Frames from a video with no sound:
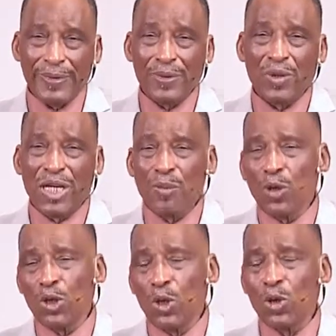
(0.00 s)
you came
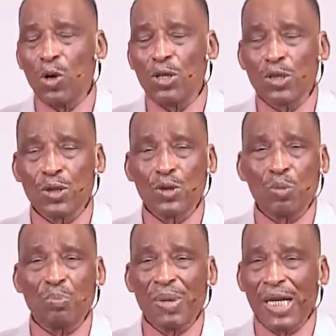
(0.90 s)
on the cross,
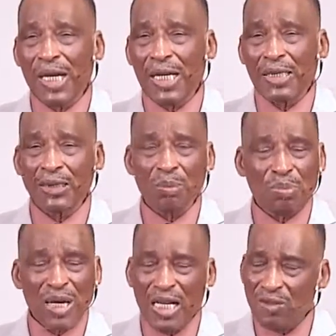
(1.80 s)
you paid the
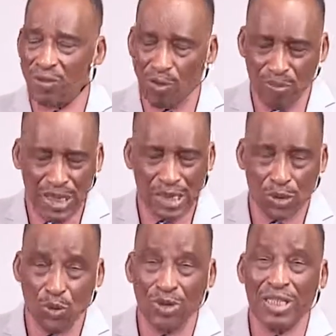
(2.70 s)
price for me,
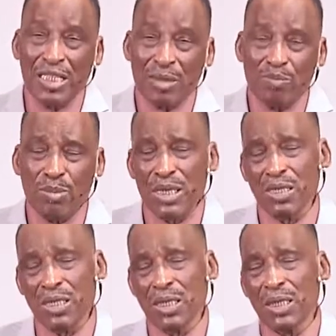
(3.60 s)
you redeemed
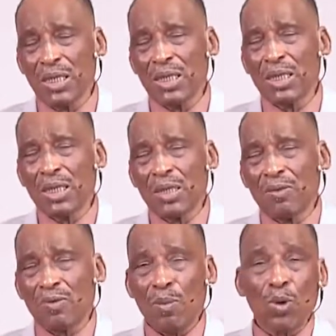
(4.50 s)
me
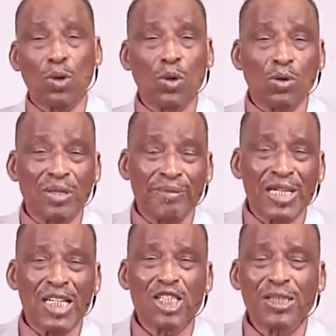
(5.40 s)
from all
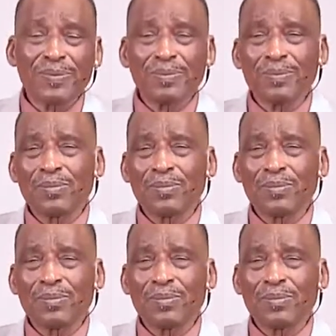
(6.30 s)
condemnation.